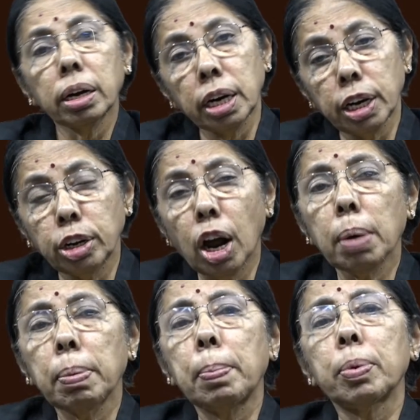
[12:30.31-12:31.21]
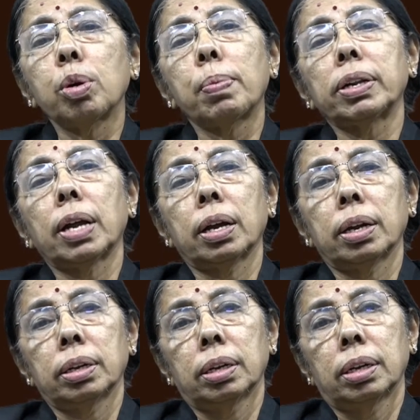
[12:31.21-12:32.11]
and need not be proved by the
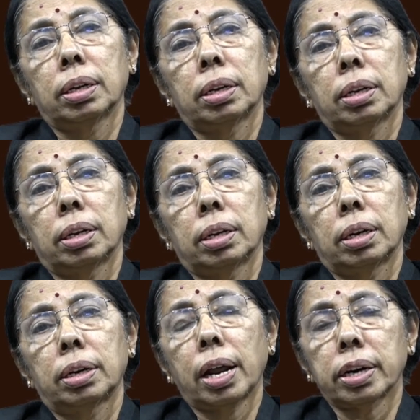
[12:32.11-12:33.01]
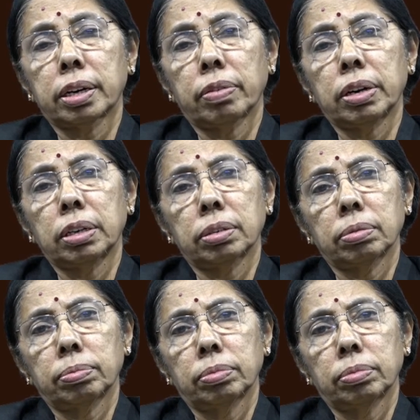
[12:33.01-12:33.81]
direct evidence.